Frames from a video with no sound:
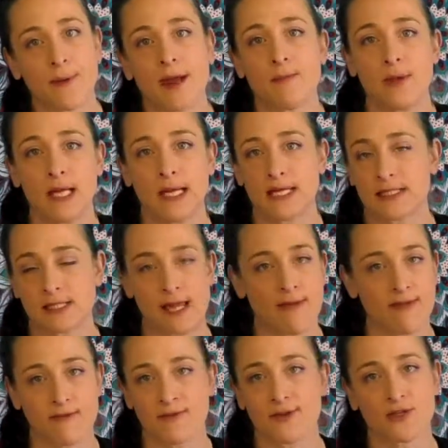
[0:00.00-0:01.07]
I mean, it's not
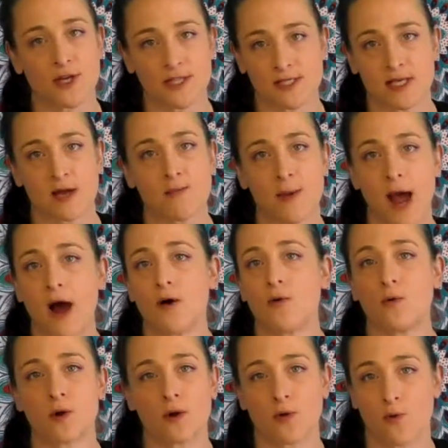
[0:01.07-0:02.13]
even just about
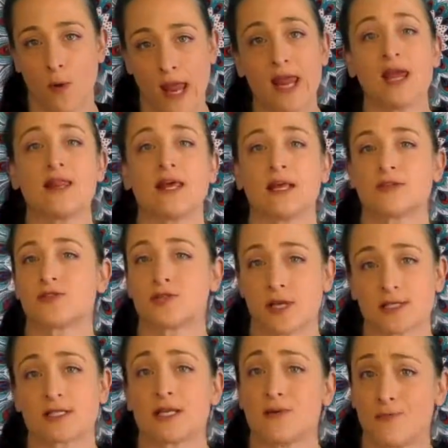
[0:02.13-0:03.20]
your weight, it's just